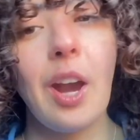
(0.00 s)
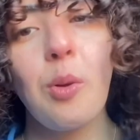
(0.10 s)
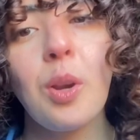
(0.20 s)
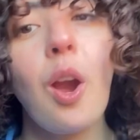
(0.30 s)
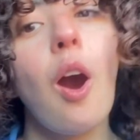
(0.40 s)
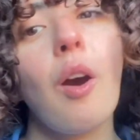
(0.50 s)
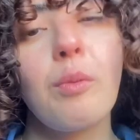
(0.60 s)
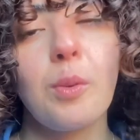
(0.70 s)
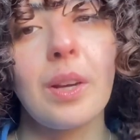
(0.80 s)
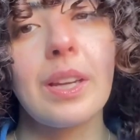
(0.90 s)
or
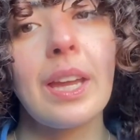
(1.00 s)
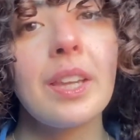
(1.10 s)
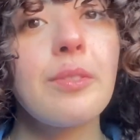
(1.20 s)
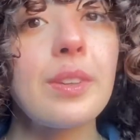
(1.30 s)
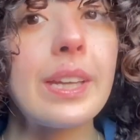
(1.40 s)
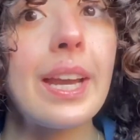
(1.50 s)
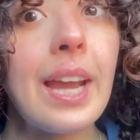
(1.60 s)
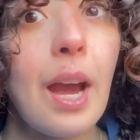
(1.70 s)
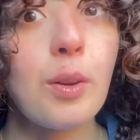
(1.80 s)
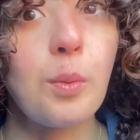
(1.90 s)
off work and they
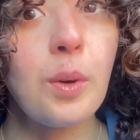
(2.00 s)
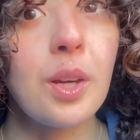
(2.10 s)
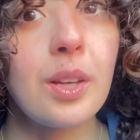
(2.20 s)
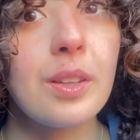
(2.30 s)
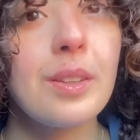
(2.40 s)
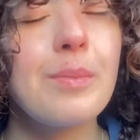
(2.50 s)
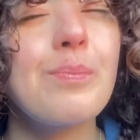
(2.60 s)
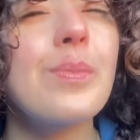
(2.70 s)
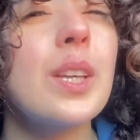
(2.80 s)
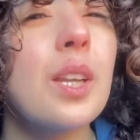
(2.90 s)
forget how to work,
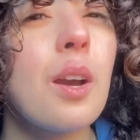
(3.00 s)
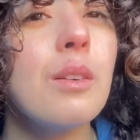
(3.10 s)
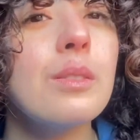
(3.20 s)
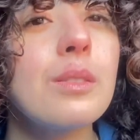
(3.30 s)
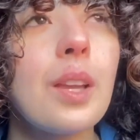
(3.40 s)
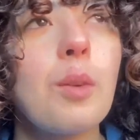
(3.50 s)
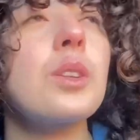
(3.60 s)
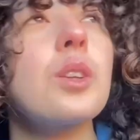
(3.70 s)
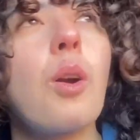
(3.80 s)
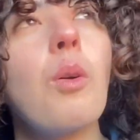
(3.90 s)
you know? Like
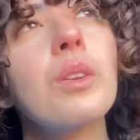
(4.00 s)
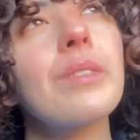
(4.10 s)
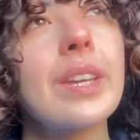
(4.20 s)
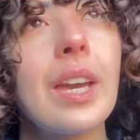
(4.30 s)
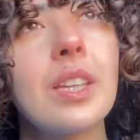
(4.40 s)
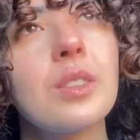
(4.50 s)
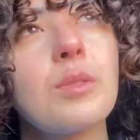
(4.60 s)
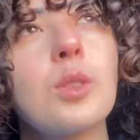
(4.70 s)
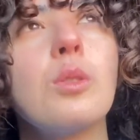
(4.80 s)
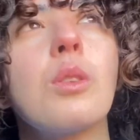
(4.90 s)
when you go on vacation
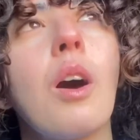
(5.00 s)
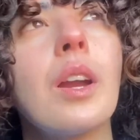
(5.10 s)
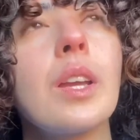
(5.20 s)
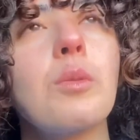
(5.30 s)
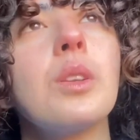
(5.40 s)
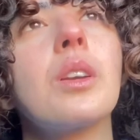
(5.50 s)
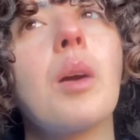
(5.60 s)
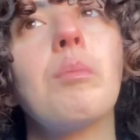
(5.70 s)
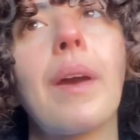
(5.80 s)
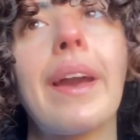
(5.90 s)
for too long and when you
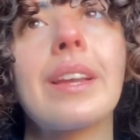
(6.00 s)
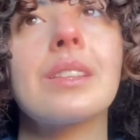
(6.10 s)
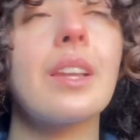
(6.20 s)
come back, it's